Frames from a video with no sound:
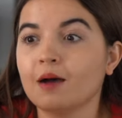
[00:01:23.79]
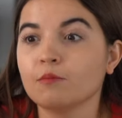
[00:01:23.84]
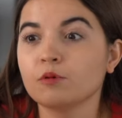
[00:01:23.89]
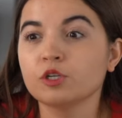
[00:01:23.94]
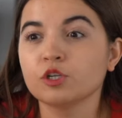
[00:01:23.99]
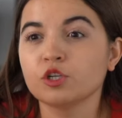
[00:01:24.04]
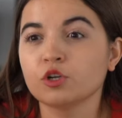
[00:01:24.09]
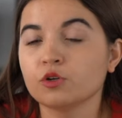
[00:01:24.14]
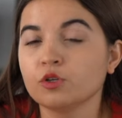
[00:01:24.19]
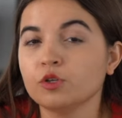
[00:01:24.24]
I'm
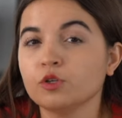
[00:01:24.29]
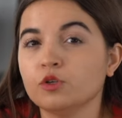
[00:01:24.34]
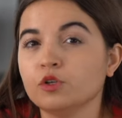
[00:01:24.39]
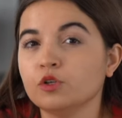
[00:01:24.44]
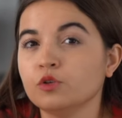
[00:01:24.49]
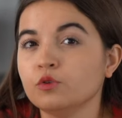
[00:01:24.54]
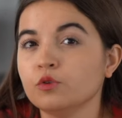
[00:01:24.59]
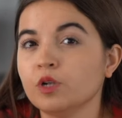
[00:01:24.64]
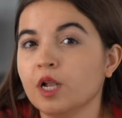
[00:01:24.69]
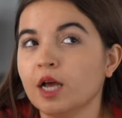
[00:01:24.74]
going to show you
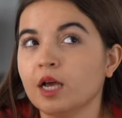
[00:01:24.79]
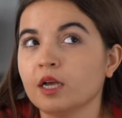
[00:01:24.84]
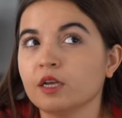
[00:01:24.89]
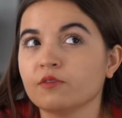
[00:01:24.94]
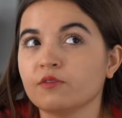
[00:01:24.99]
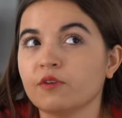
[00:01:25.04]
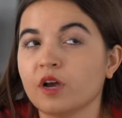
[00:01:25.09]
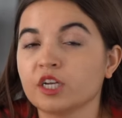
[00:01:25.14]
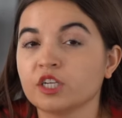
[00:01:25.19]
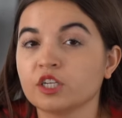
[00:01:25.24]
too,
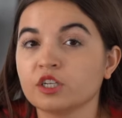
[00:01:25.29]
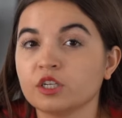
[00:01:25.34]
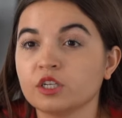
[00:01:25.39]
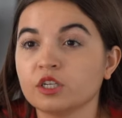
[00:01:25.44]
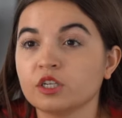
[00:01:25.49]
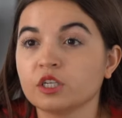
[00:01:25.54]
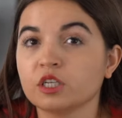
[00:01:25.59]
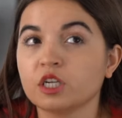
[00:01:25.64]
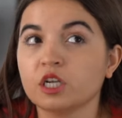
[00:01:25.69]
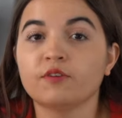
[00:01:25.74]
like
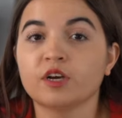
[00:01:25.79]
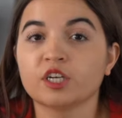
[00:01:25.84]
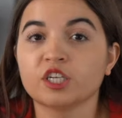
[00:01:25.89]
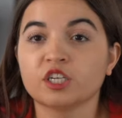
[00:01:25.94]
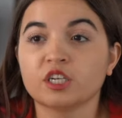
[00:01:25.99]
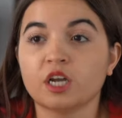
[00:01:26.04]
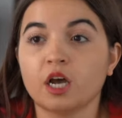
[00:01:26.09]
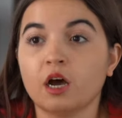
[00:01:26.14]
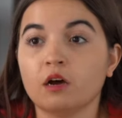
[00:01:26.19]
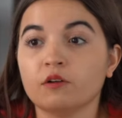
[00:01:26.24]
fashion
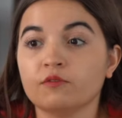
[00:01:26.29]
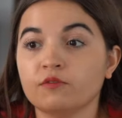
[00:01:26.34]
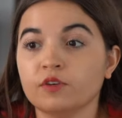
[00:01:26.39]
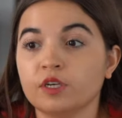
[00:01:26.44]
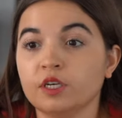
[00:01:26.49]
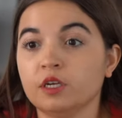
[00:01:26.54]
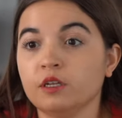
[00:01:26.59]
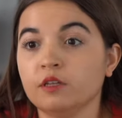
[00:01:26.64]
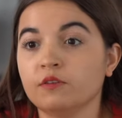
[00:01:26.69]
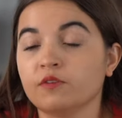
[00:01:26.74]

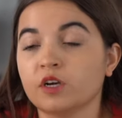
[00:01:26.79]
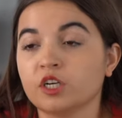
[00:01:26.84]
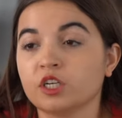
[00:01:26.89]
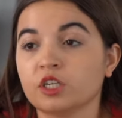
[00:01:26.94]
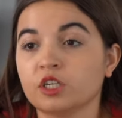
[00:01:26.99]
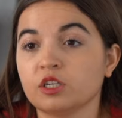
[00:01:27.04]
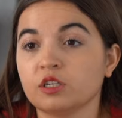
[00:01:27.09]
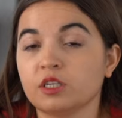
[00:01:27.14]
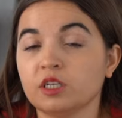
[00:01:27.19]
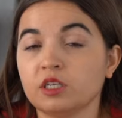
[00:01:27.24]
outfits,
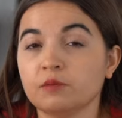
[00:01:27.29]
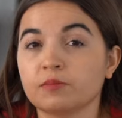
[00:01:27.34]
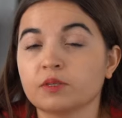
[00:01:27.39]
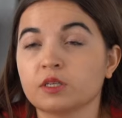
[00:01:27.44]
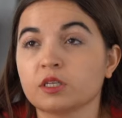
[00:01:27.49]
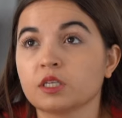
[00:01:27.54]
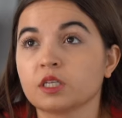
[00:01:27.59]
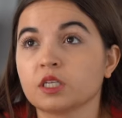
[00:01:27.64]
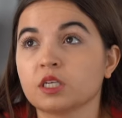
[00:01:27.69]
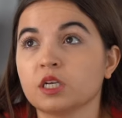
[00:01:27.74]
fashion tips,